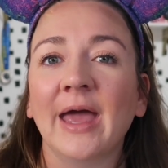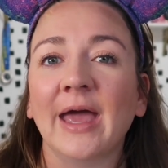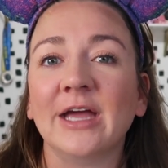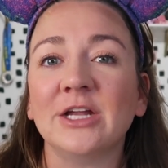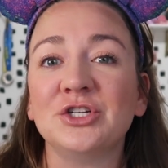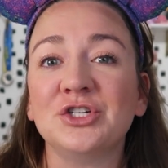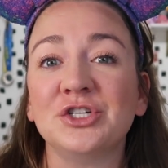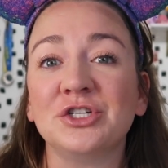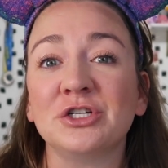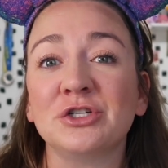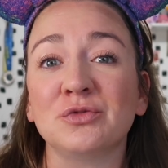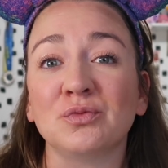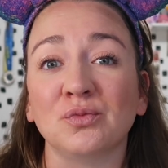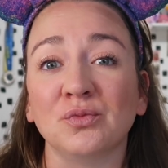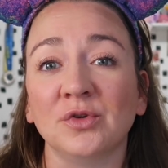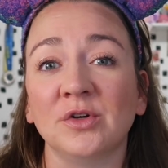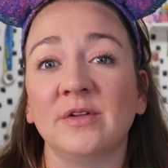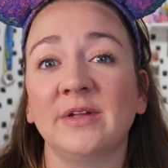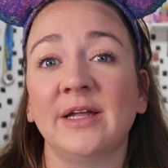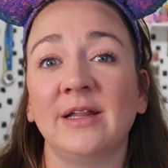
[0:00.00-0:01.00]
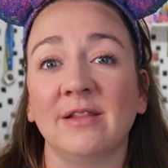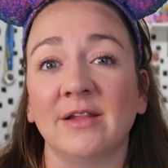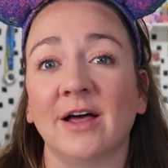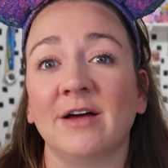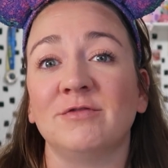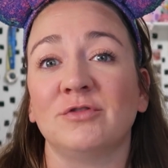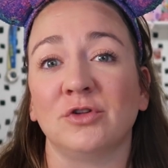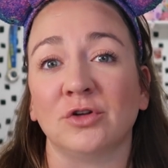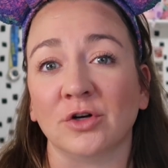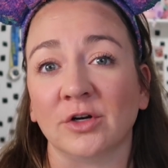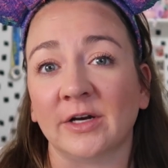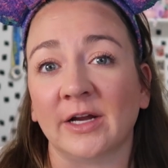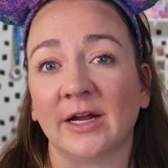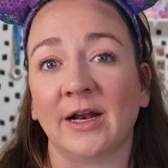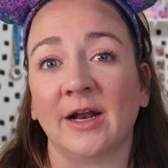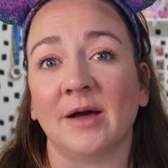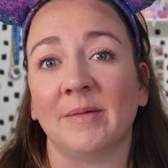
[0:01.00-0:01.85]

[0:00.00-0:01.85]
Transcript: and she just really loved learning